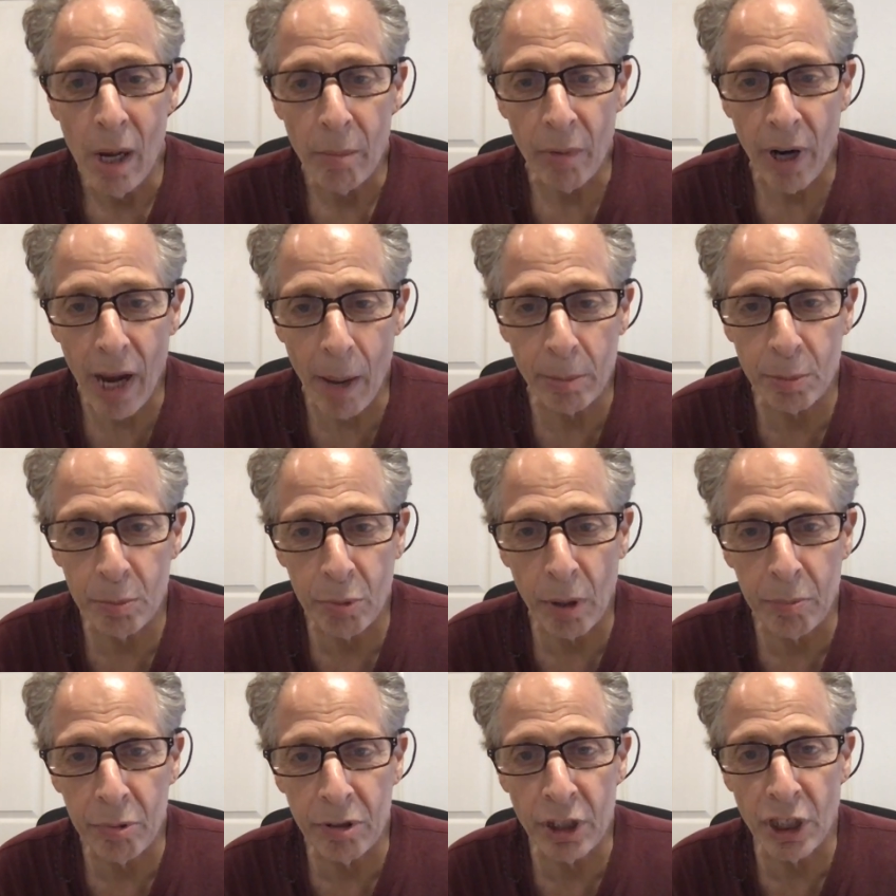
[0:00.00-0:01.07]
perhaps
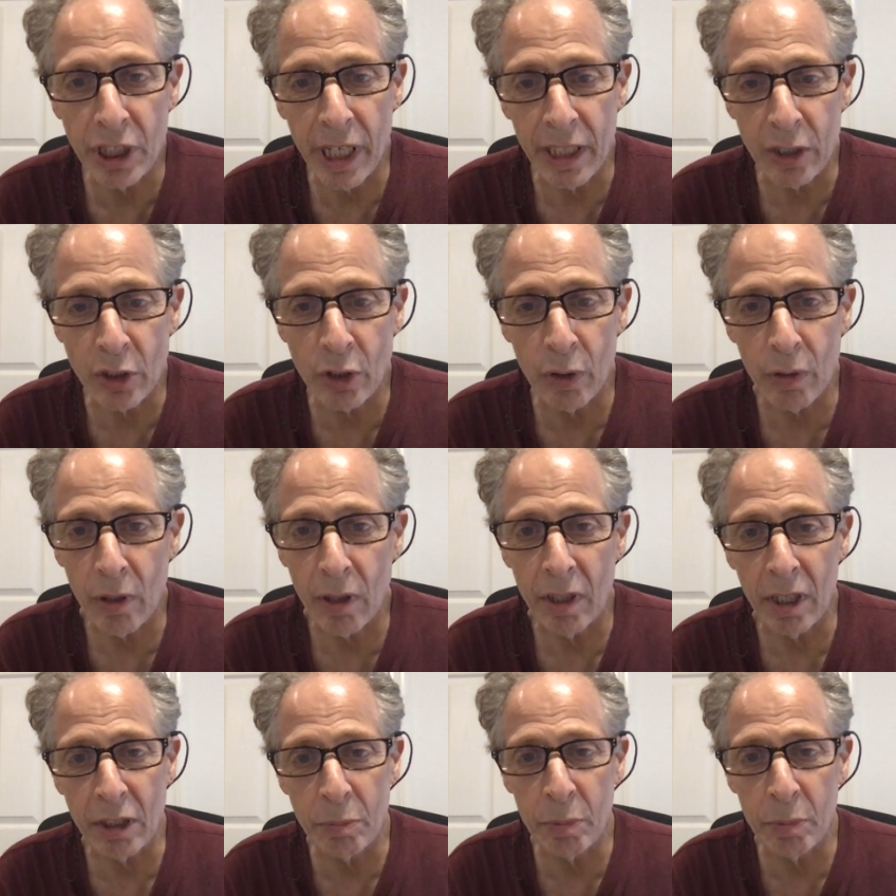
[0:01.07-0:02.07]
appreciating certain things,